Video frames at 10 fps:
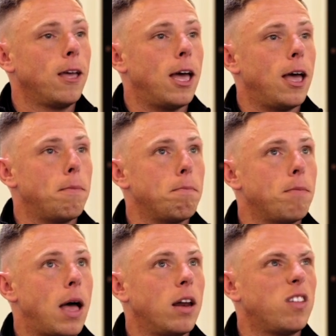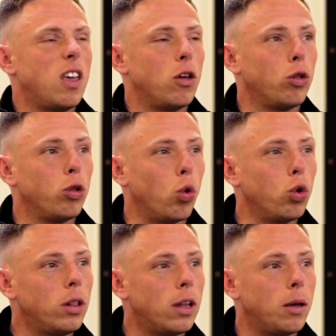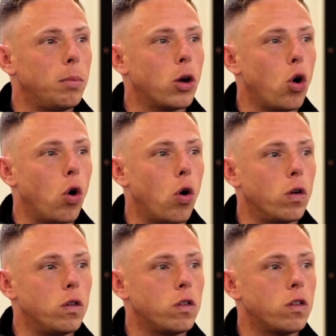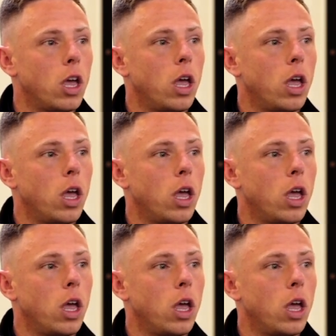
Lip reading: And I say lonely because